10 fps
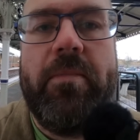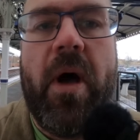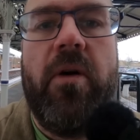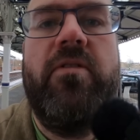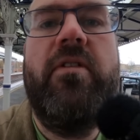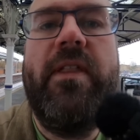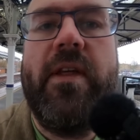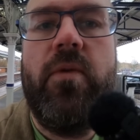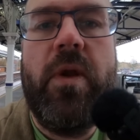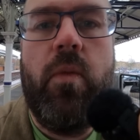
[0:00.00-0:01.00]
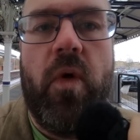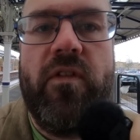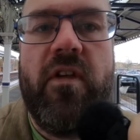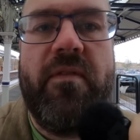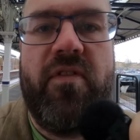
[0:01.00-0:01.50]
sparse. There's only
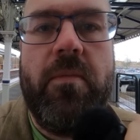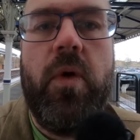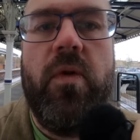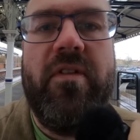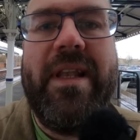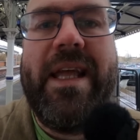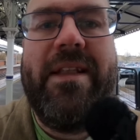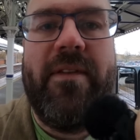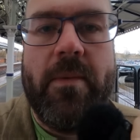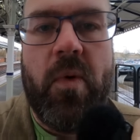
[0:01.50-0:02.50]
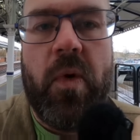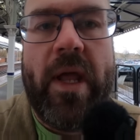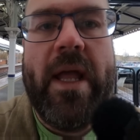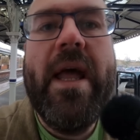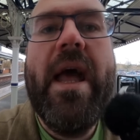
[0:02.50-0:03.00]
one service from Goole to Leeds in the
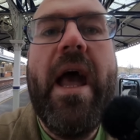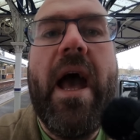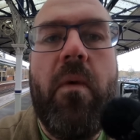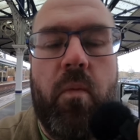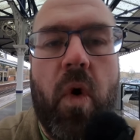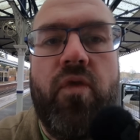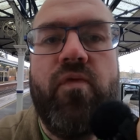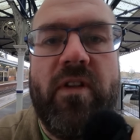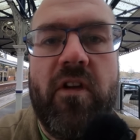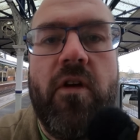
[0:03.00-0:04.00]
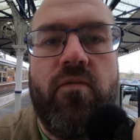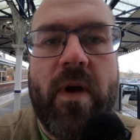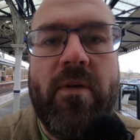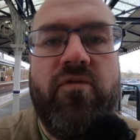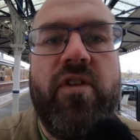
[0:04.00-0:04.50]
morning and one return
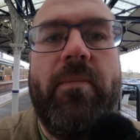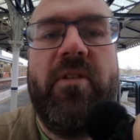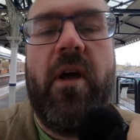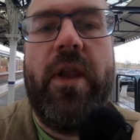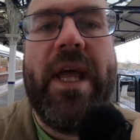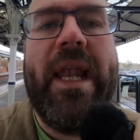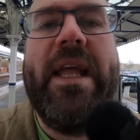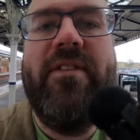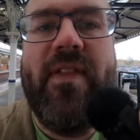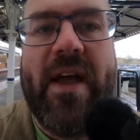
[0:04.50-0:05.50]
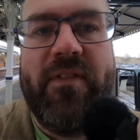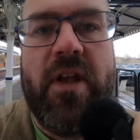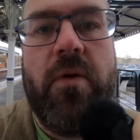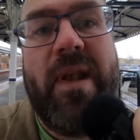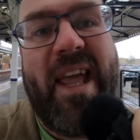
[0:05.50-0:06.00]
round trip starting at Leeds in the
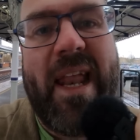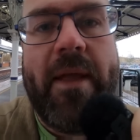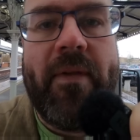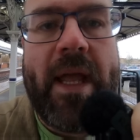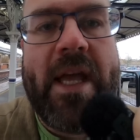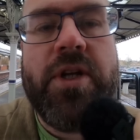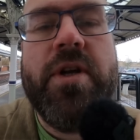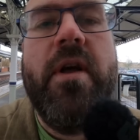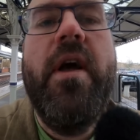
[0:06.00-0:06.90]
afternoon, late evening-ish.